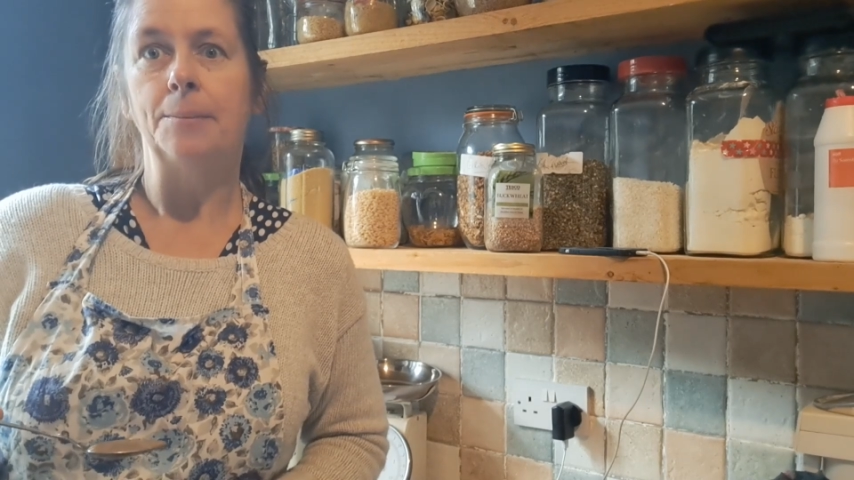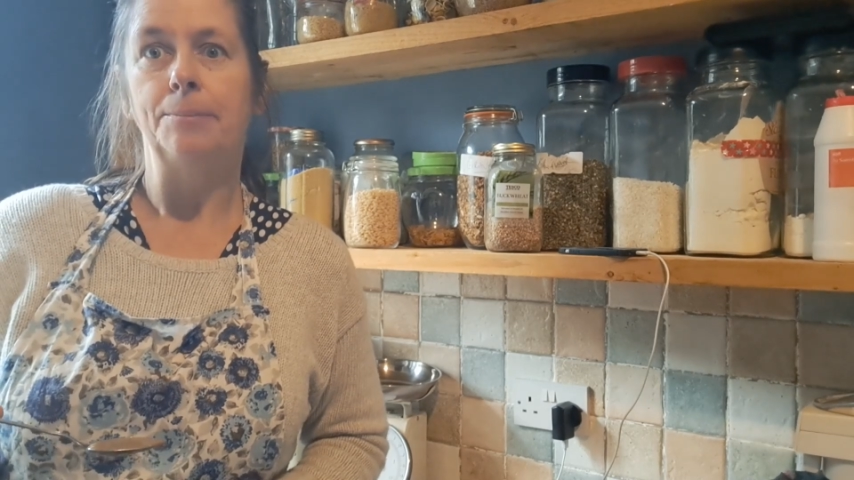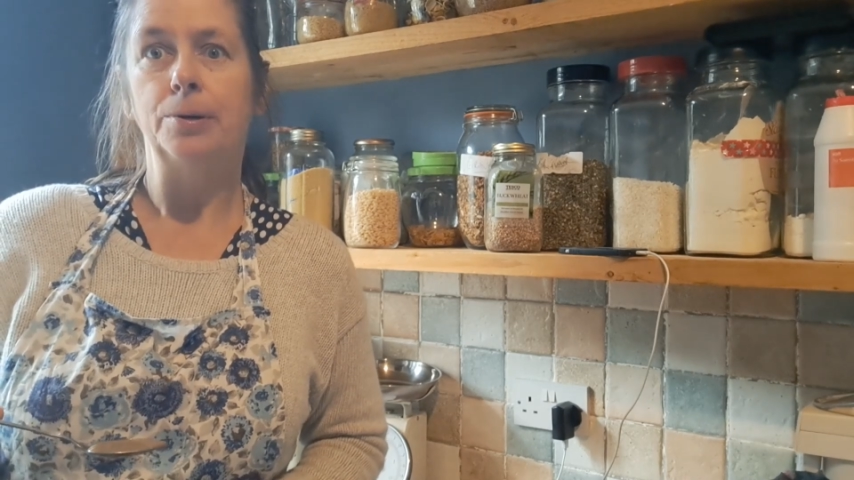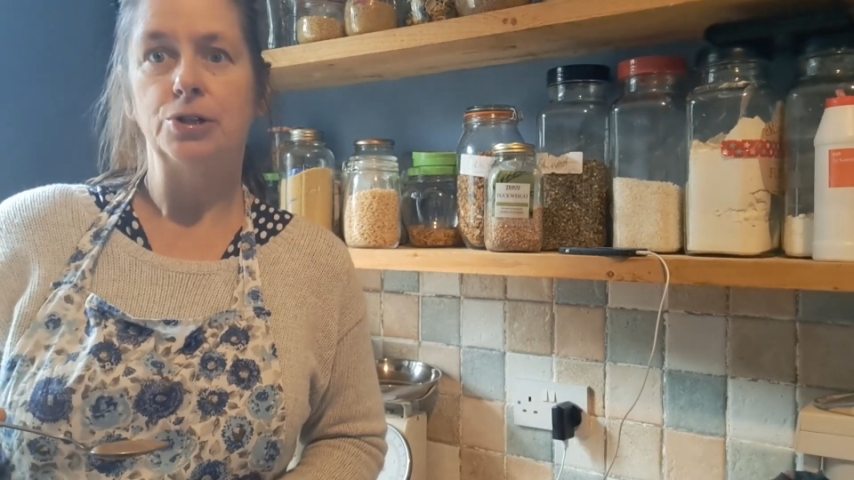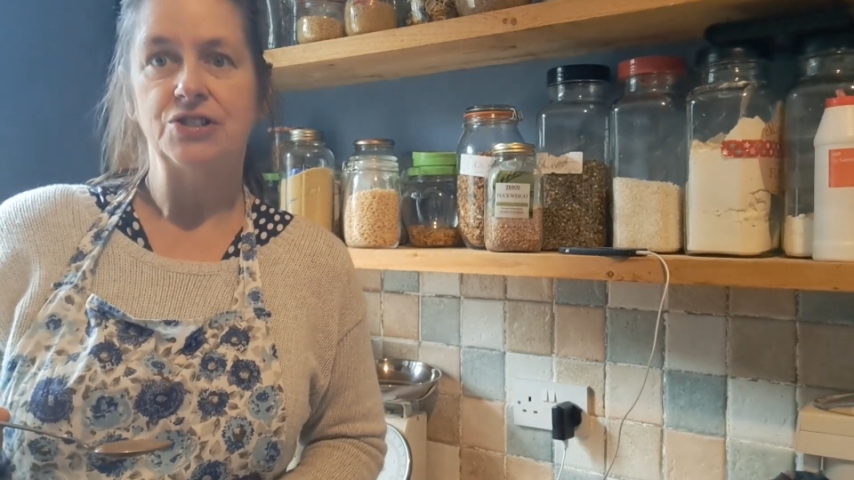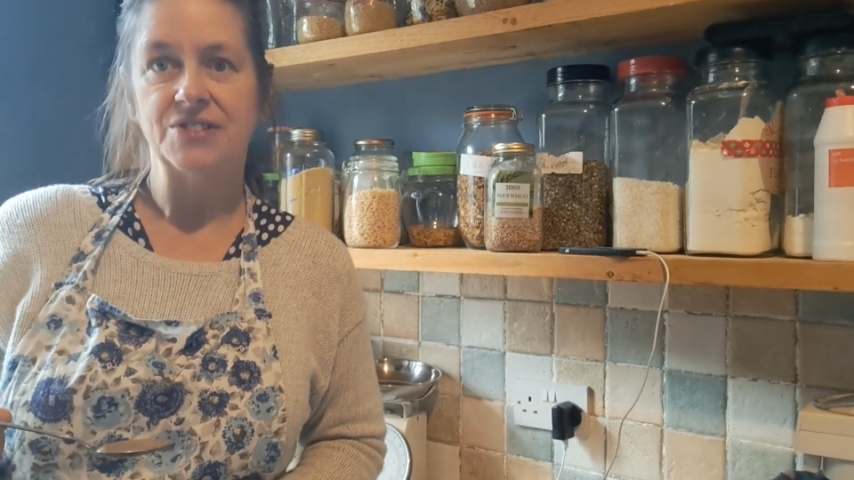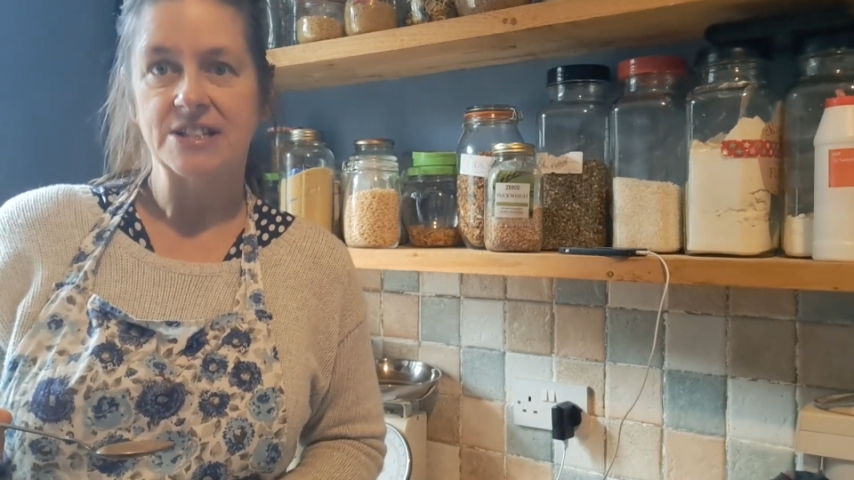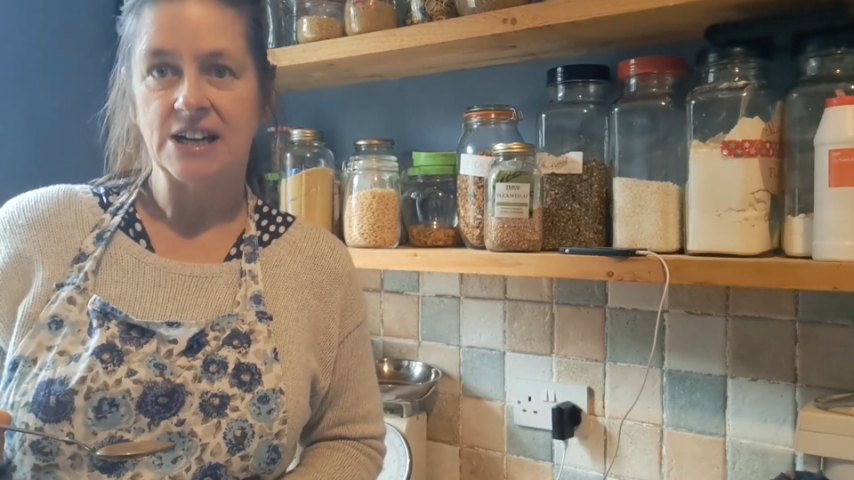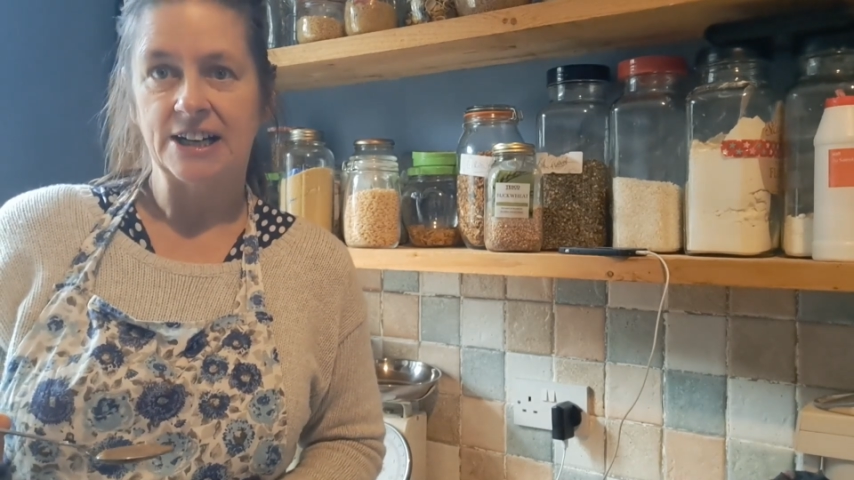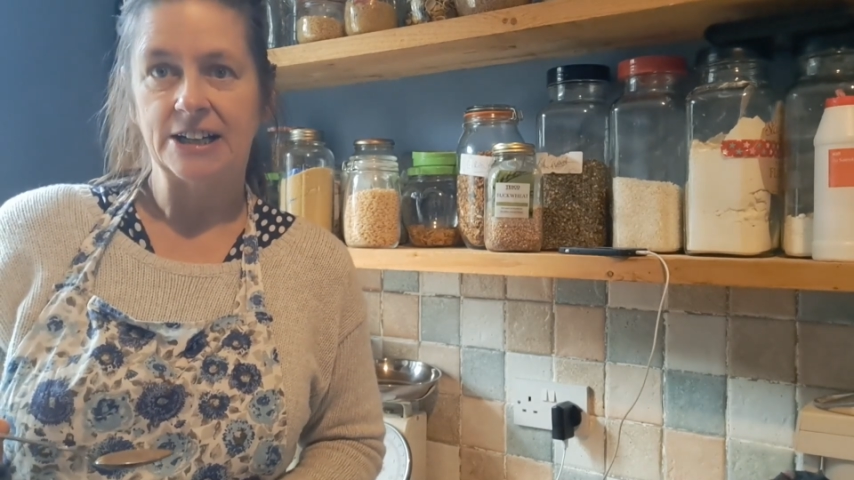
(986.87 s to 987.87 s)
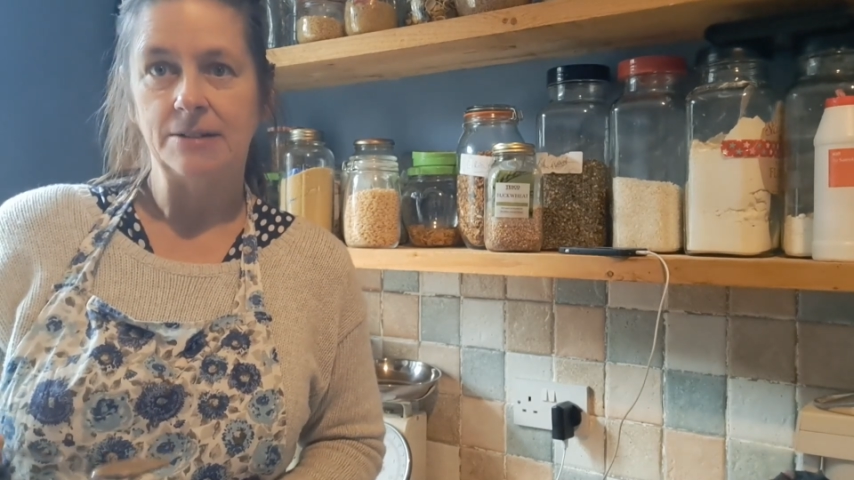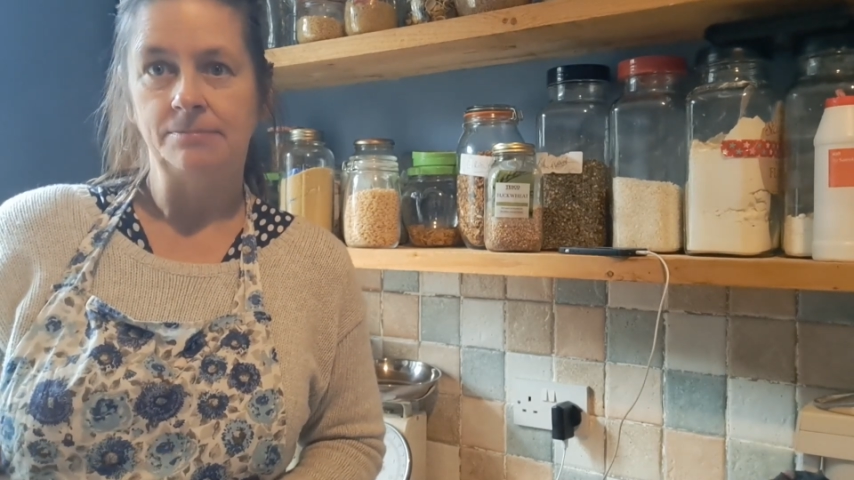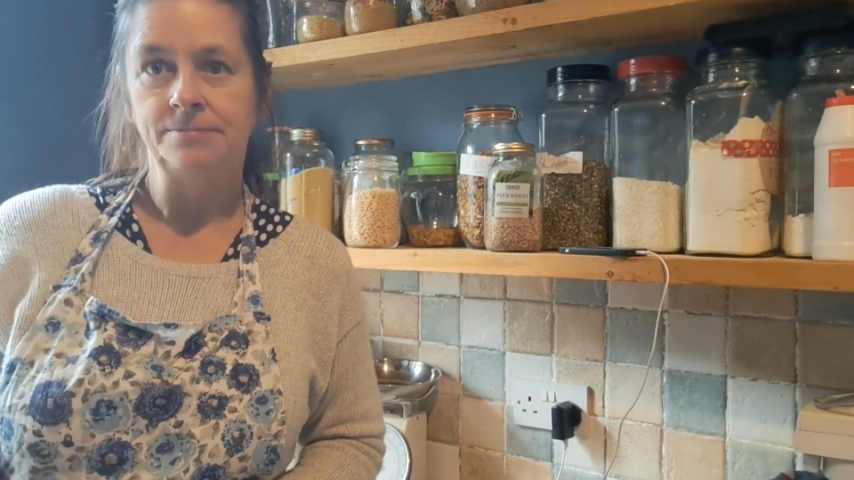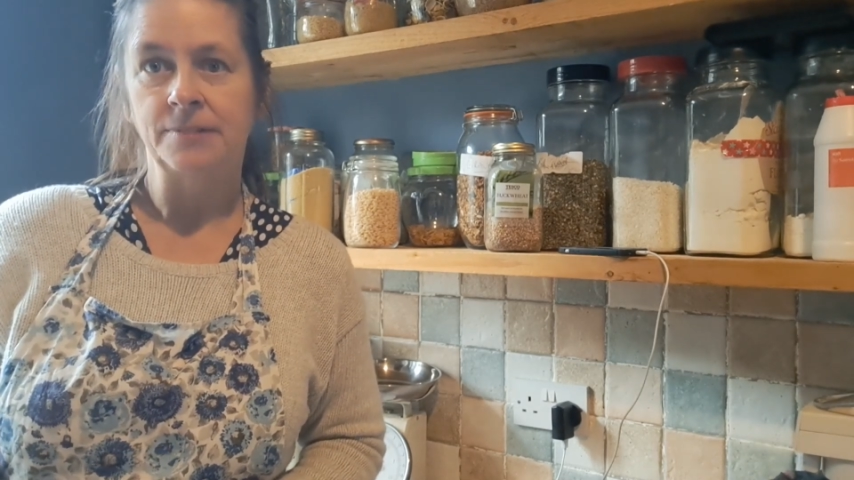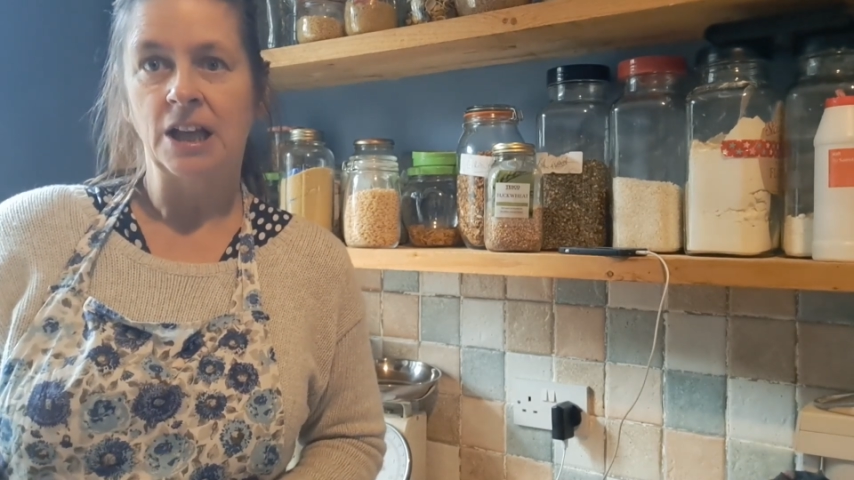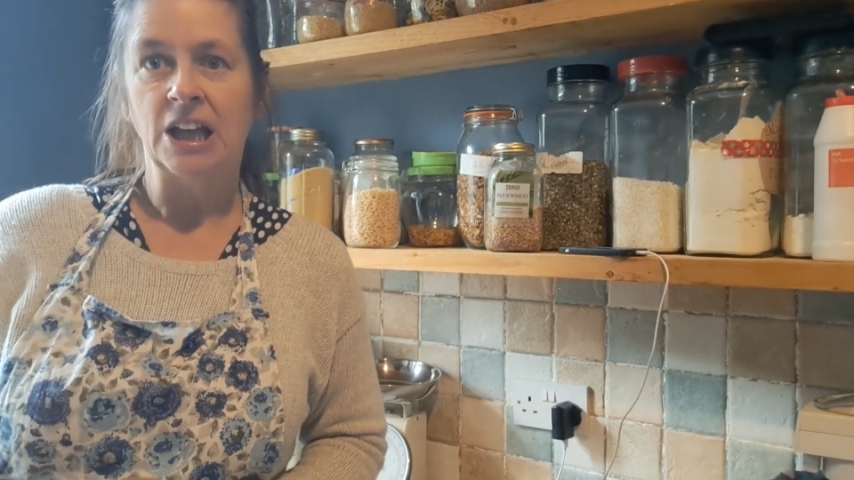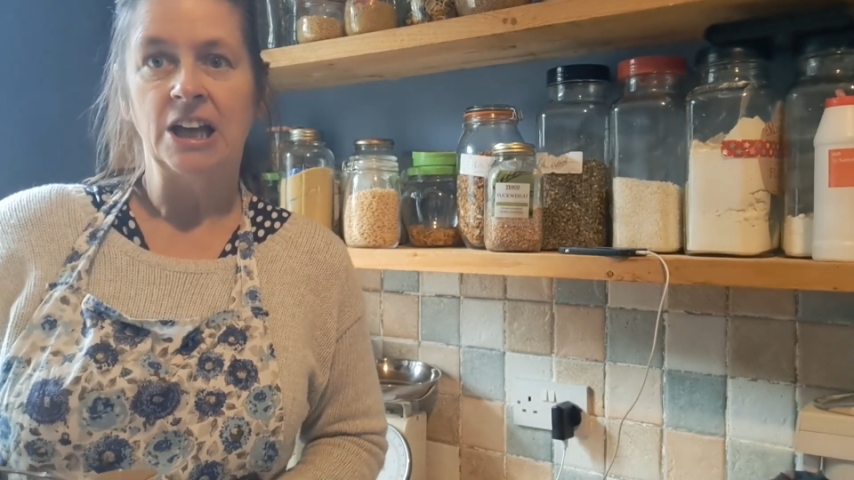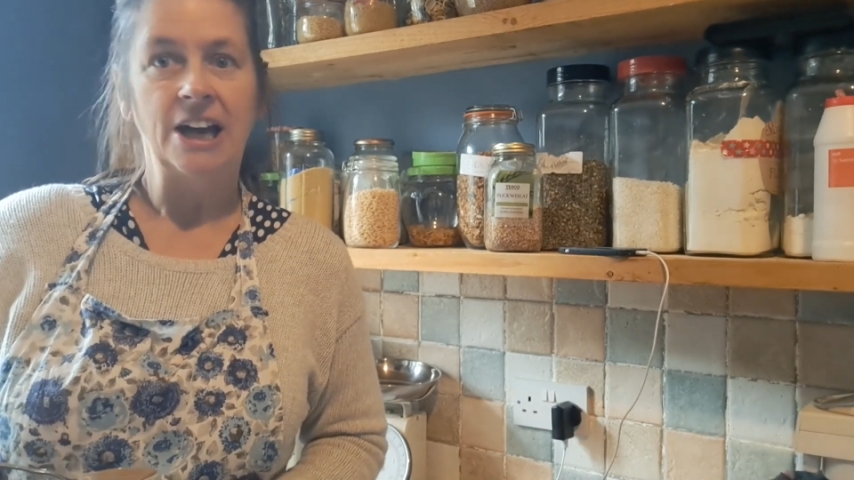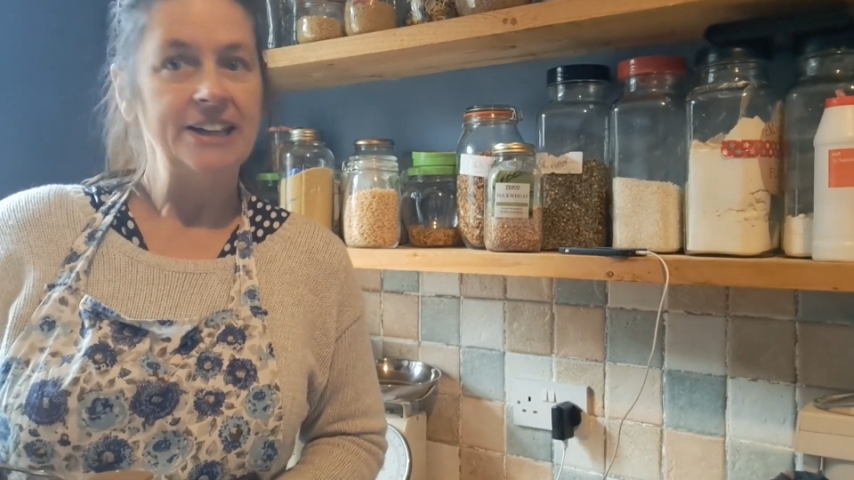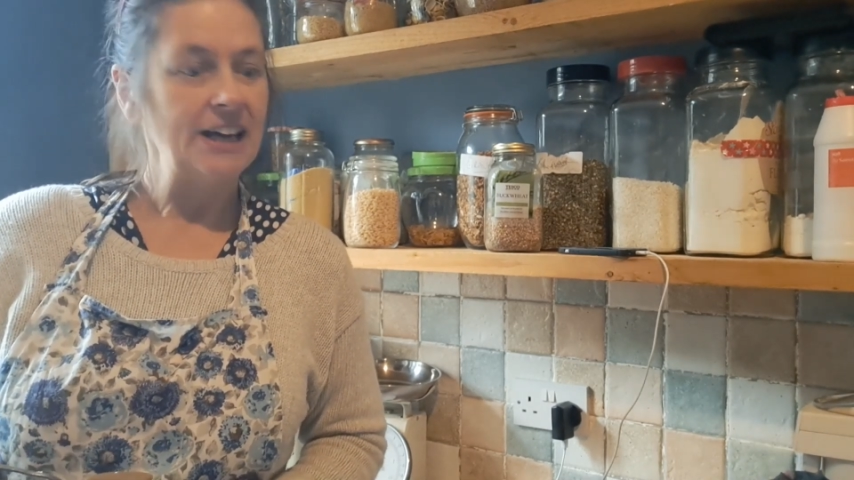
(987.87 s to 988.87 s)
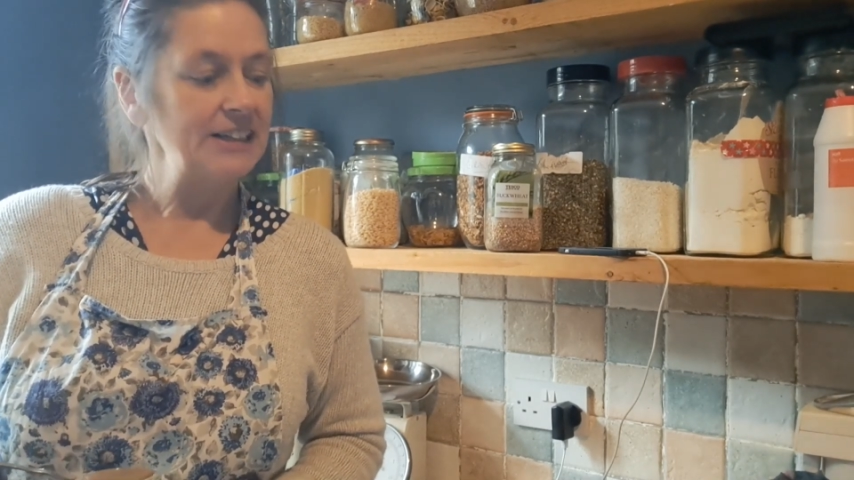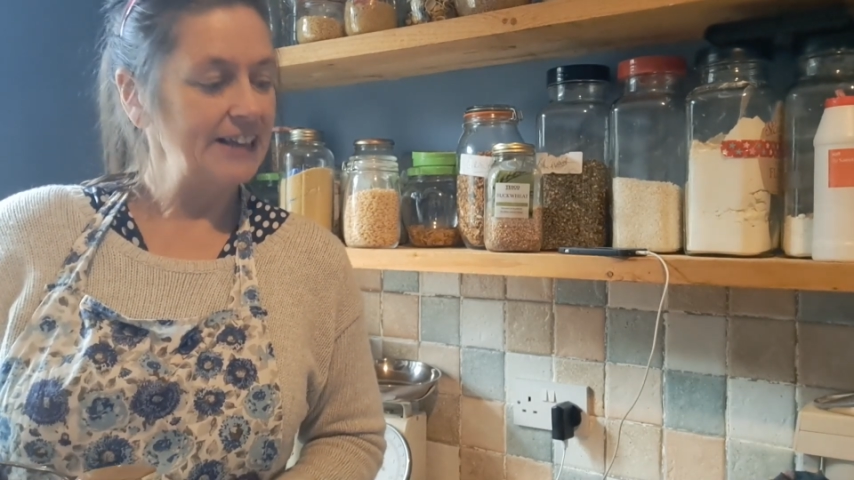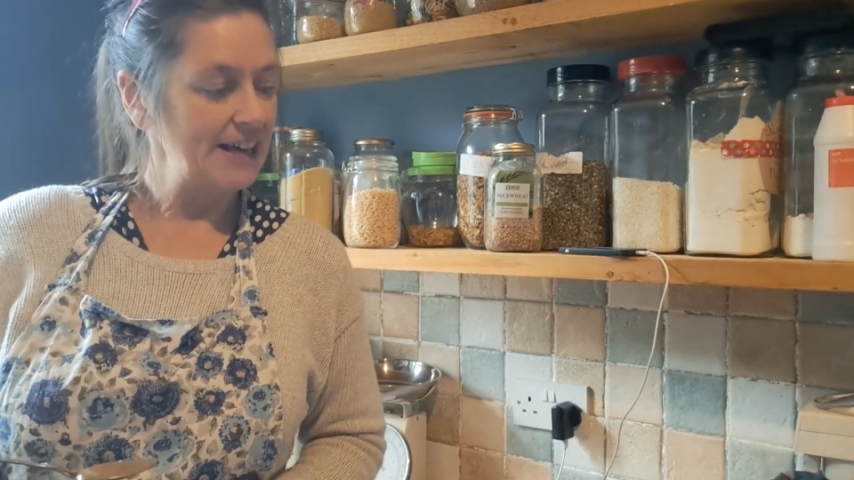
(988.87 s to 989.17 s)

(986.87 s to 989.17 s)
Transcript: pushed for time, and I'd